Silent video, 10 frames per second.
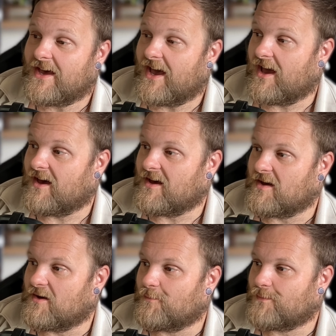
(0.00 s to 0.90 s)

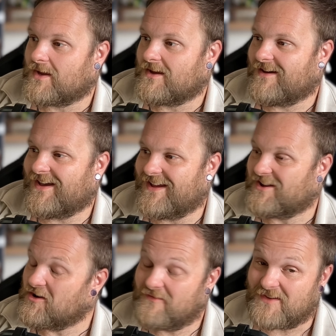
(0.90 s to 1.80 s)
And
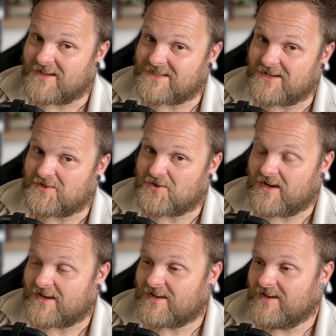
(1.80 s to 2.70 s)
hopefully I stay on
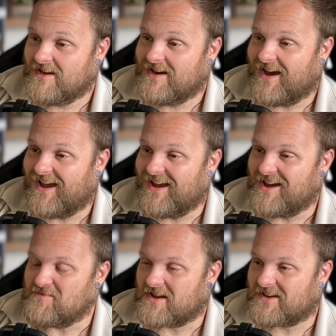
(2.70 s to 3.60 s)
track.
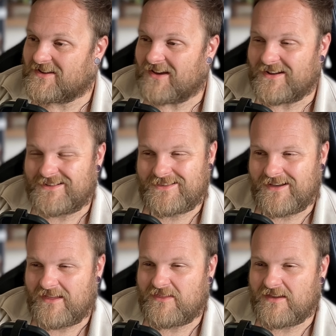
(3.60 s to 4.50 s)
But
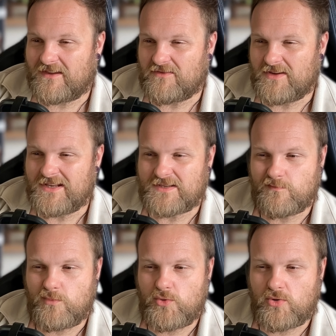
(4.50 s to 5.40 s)
I think it's
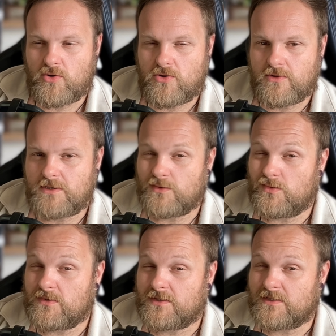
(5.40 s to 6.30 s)
more
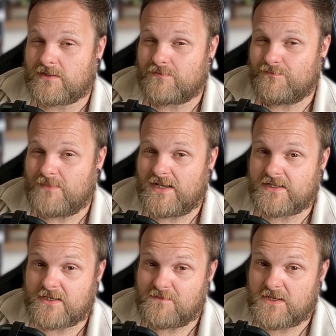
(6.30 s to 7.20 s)
towards
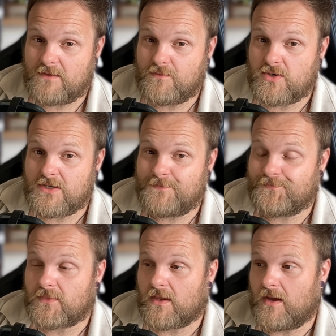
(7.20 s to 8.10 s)
mid-September.
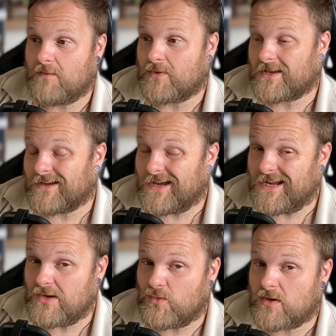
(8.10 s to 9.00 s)
But I
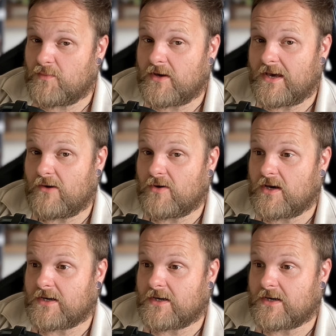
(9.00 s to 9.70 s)
kind of want to put out